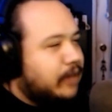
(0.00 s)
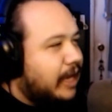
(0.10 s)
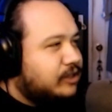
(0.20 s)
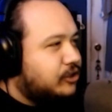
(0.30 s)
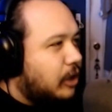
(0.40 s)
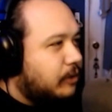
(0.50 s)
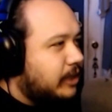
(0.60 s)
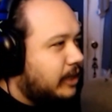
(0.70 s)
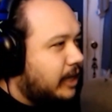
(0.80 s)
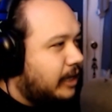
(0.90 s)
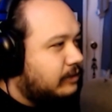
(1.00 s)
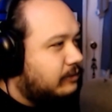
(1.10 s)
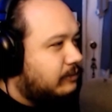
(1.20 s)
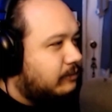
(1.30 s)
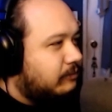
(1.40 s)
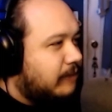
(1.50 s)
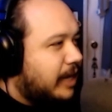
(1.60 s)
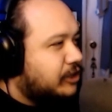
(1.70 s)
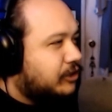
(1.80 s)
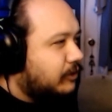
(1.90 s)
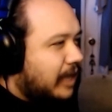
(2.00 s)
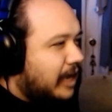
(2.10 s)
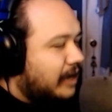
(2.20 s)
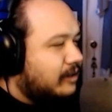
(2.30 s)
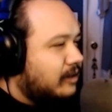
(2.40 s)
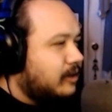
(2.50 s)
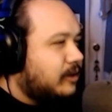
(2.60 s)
it's shown in in nature that